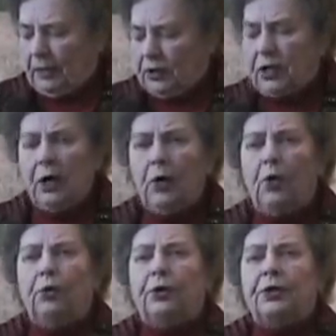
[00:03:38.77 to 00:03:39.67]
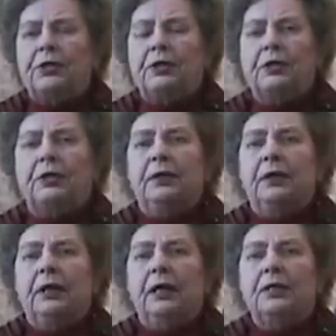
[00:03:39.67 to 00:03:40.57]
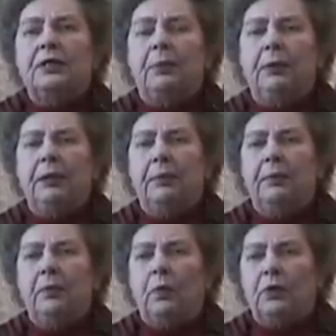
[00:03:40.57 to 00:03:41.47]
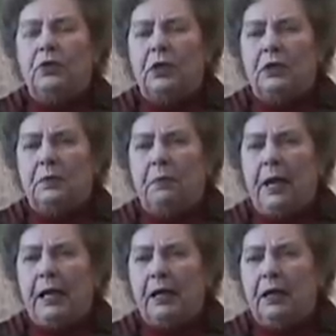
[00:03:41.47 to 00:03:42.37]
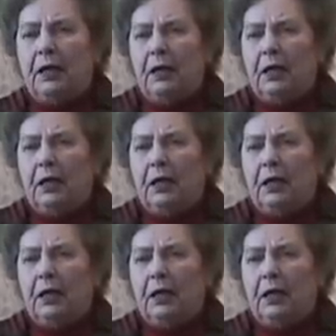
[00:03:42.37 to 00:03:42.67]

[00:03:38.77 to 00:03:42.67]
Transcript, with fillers: shareholders and some of them was just paying